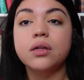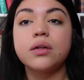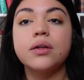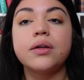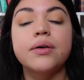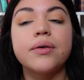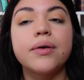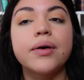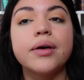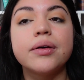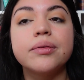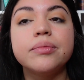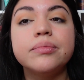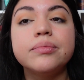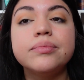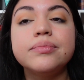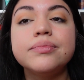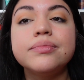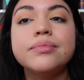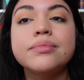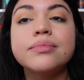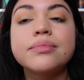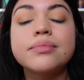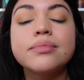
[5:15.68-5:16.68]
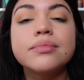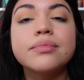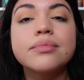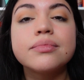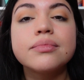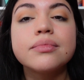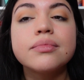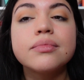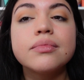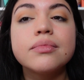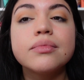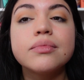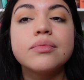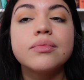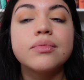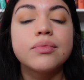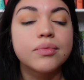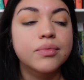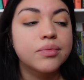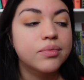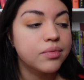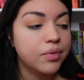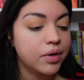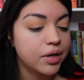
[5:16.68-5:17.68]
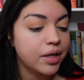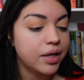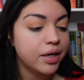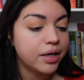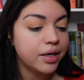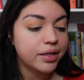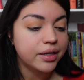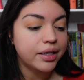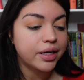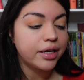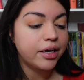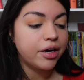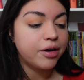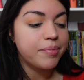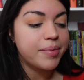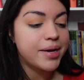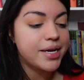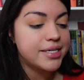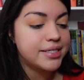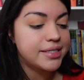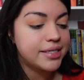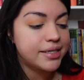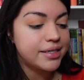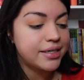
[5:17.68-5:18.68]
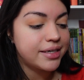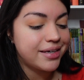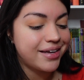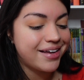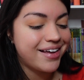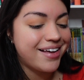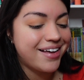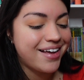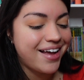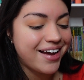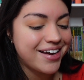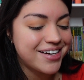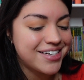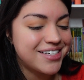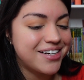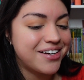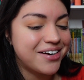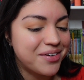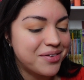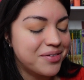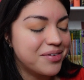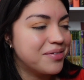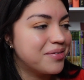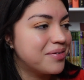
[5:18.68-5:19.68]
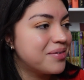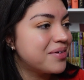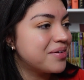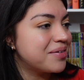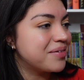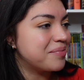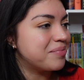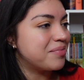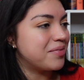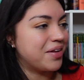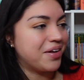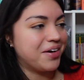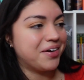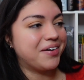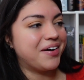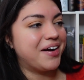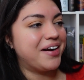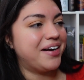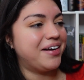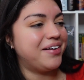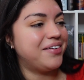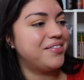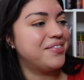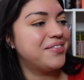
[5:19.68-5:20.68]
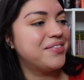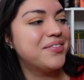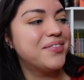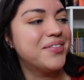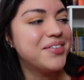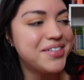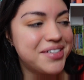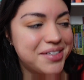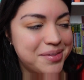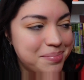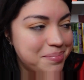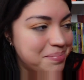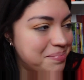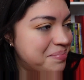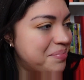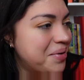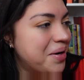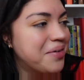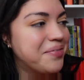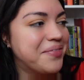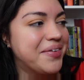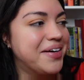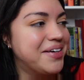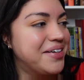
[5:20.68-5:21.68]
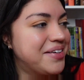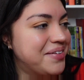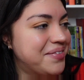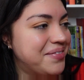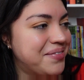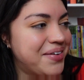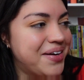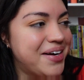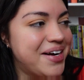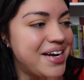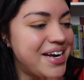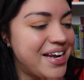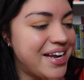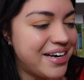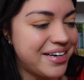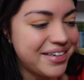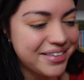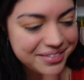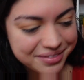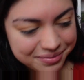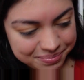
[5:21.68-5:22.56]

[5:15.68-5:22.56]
Okay, we're looking like your basic eyeshadow look right now, which is perfect, what I need.